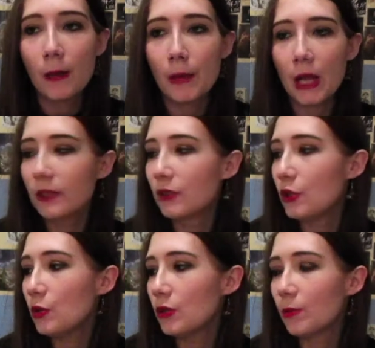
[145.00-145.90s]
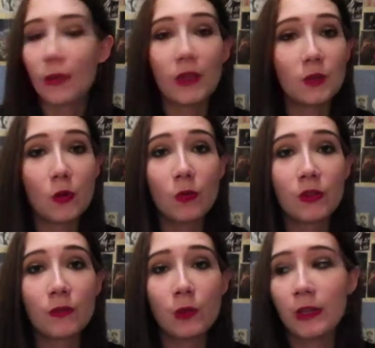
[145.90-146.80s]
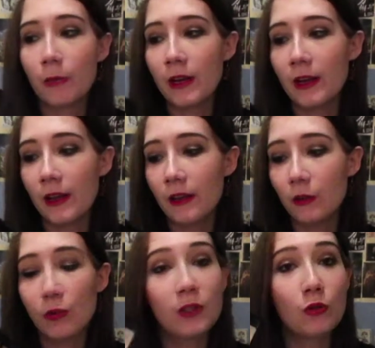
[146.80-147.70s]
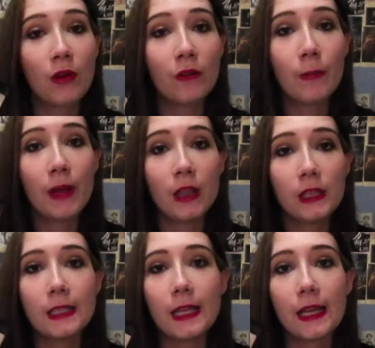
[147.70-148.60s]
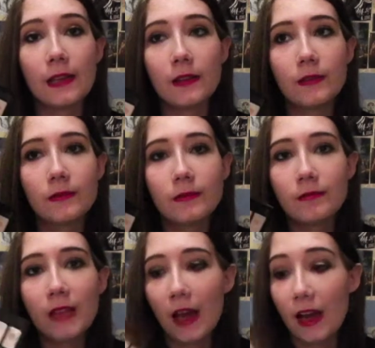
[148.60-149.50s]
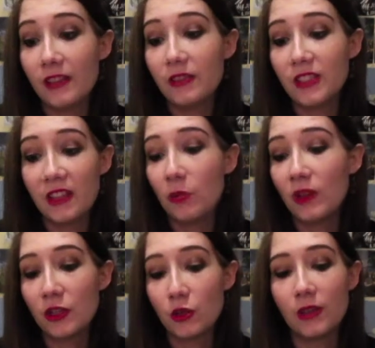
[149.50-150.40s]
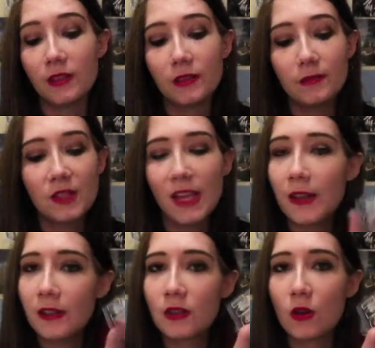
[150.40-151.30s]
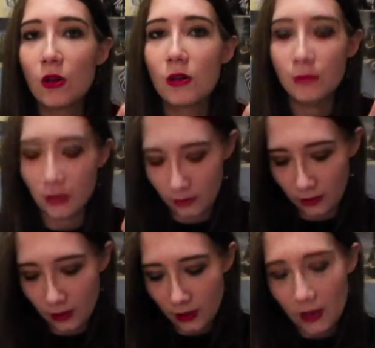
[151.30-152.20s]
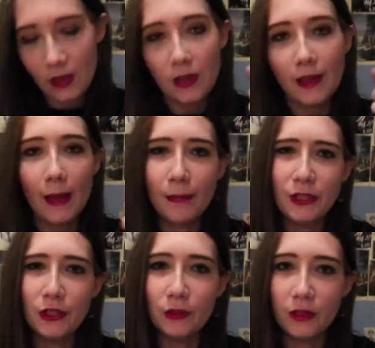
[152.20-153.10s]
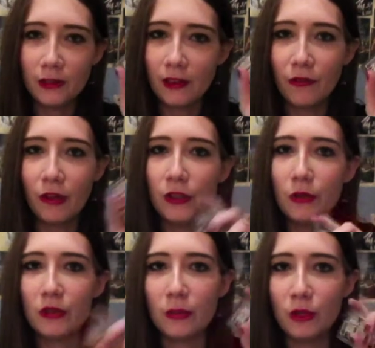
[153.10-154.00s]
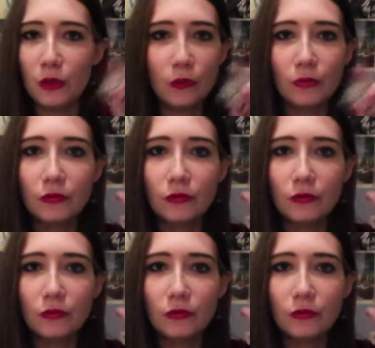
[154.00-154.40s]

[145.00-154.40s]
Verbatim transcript: palettes to use, but this one was really great and a great travel palette, and yeah, I did really enjoy this. Sad it's gone, but happy too, because I can finally use some new